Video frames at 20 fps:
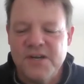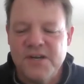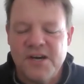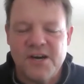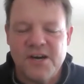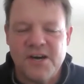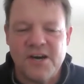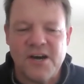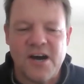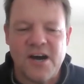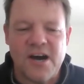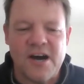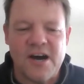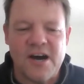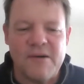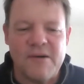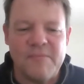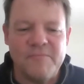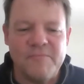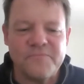
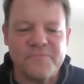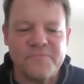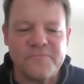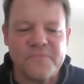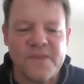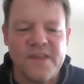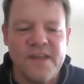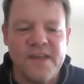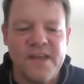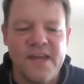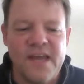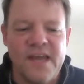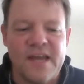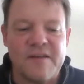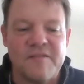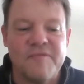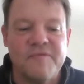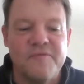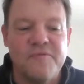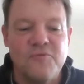And
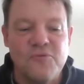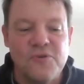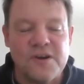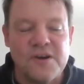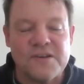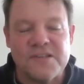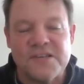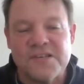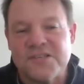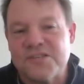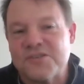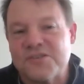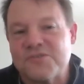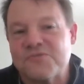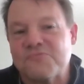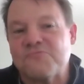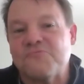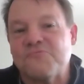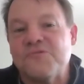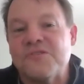this is
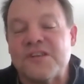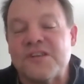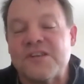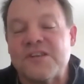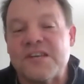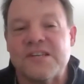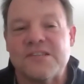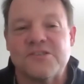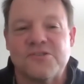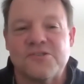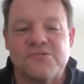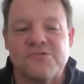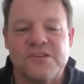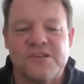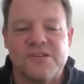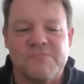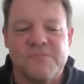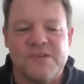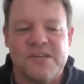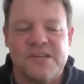really
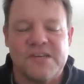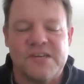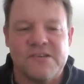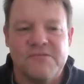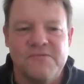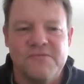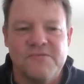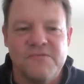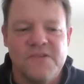concerning me.